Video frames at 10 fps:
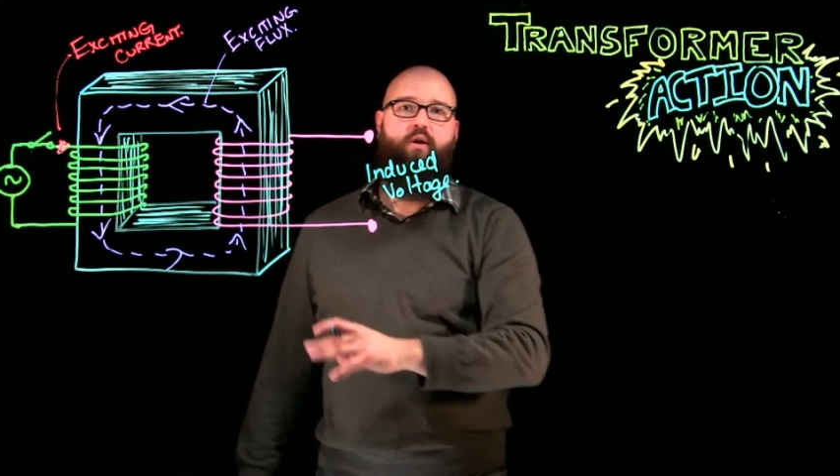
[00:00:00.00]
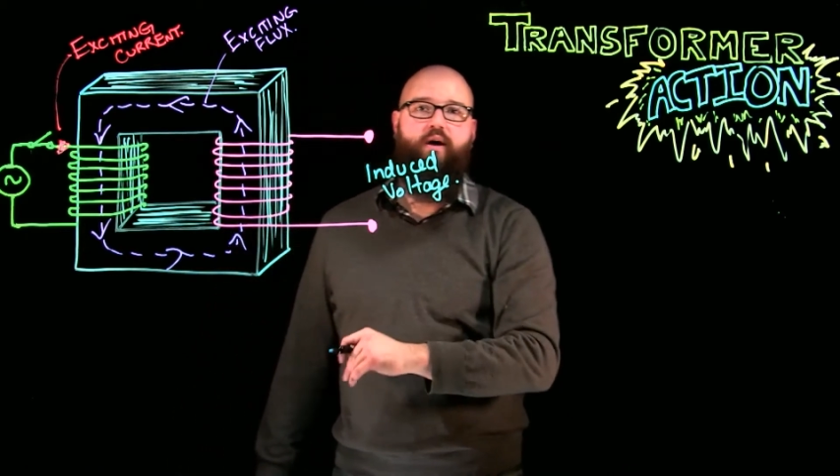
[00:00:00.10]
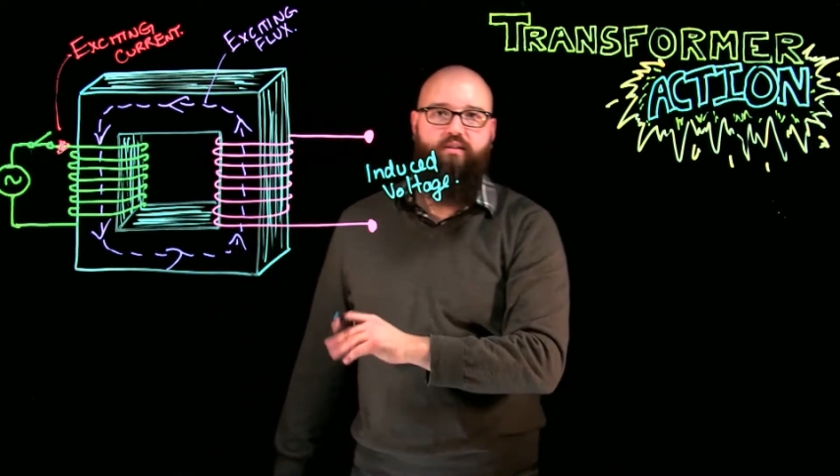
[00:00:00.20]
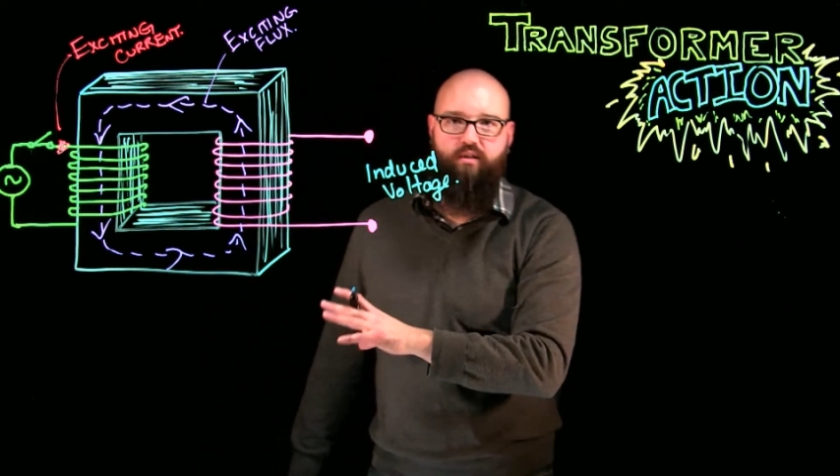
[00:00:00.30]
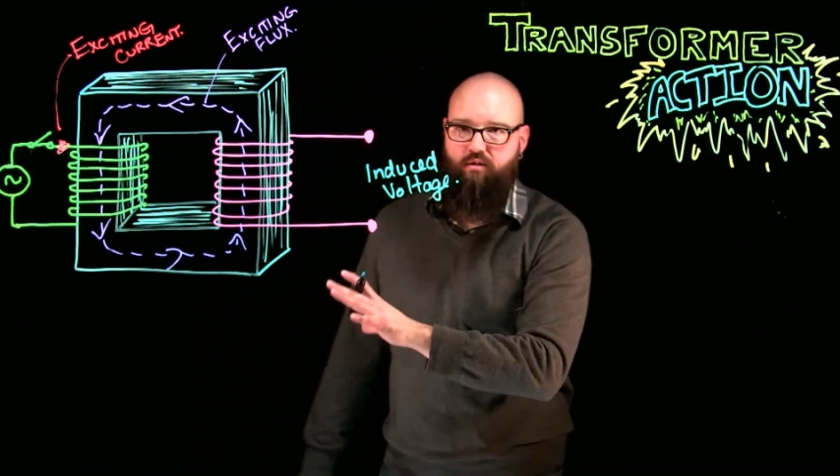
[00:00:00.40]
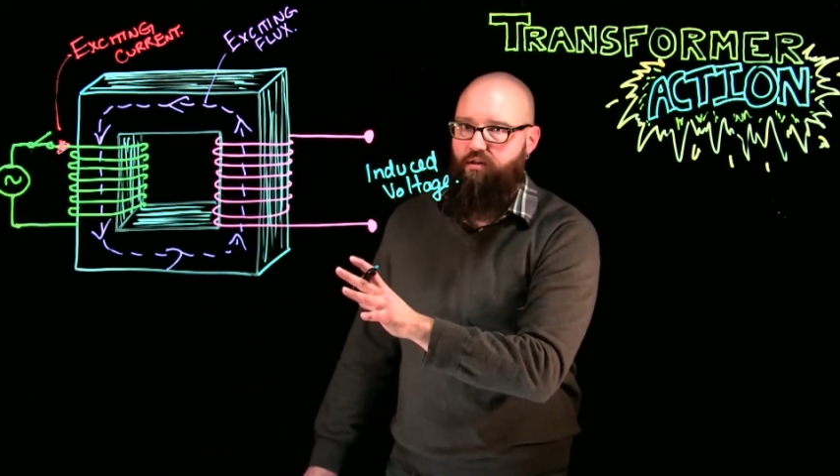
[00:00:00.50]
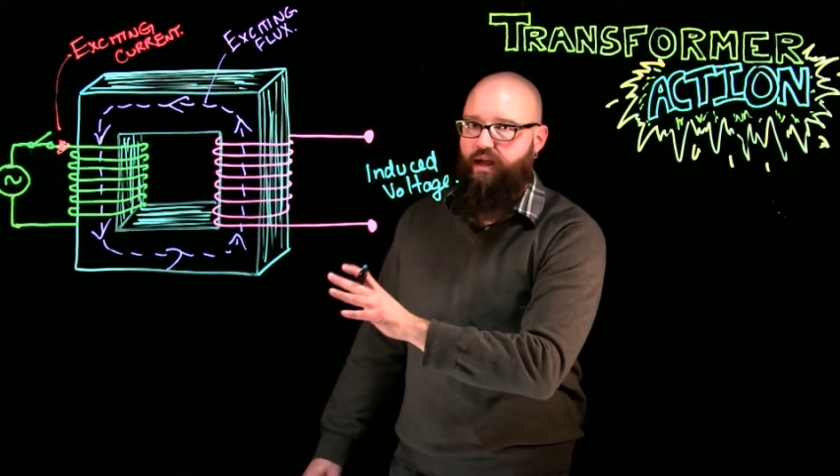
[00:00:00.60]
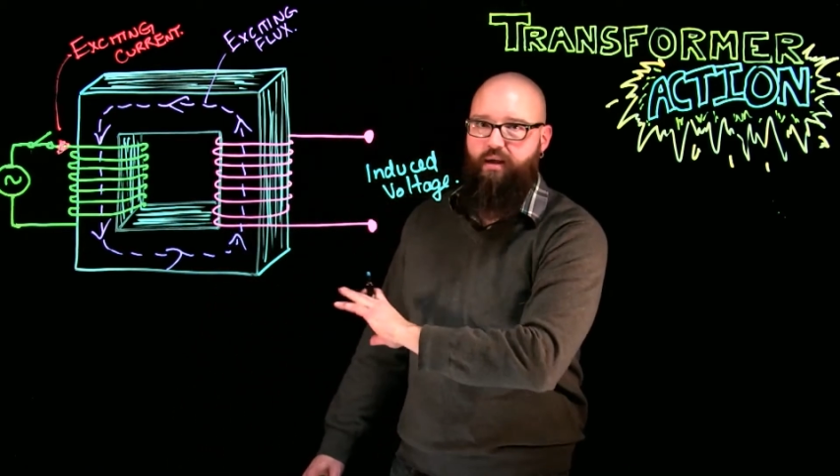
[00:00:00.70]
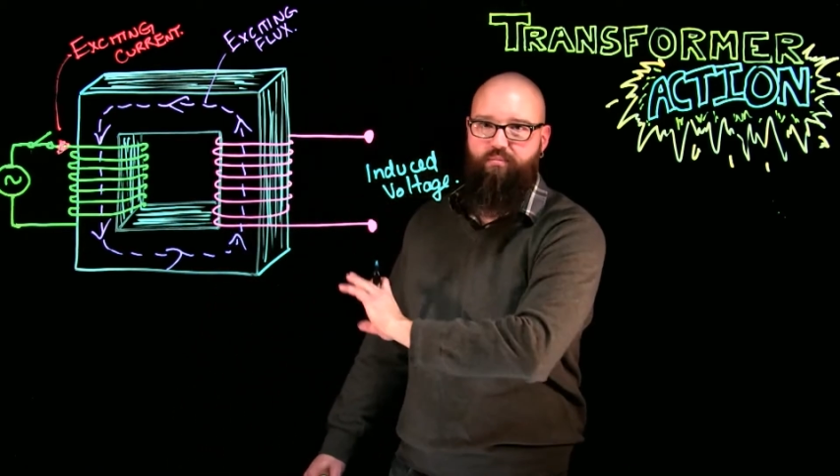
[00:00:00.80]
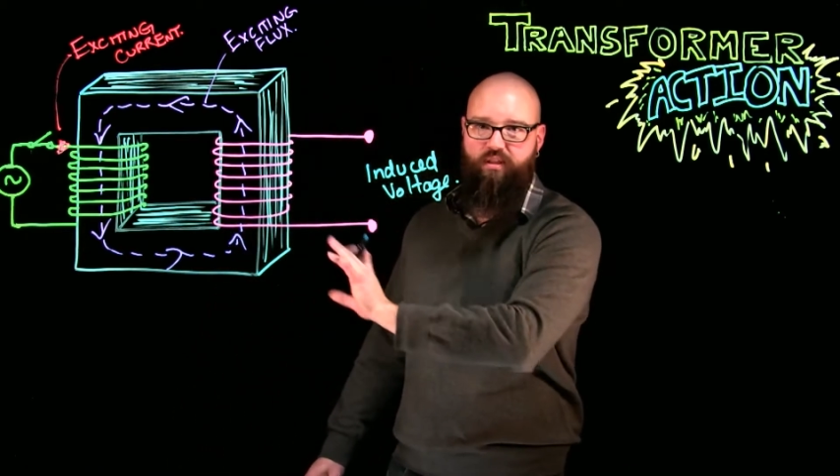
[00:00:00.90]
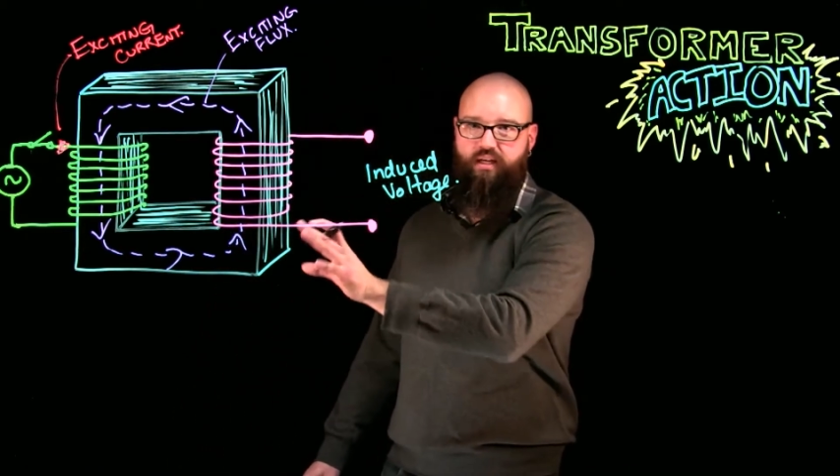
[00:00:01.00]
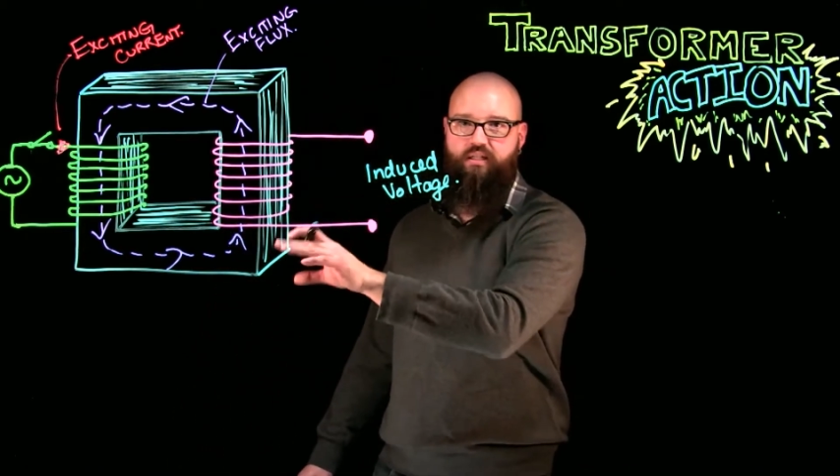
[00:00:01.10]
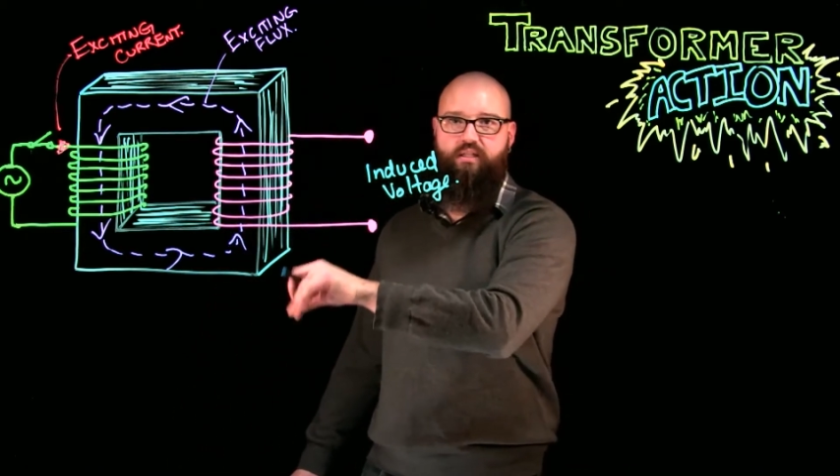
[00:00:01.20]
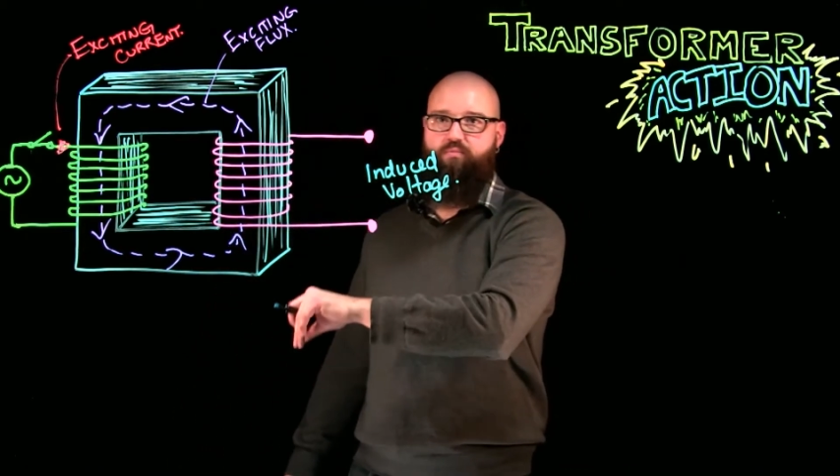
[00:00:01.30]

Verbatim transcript: losses, all that, but that's,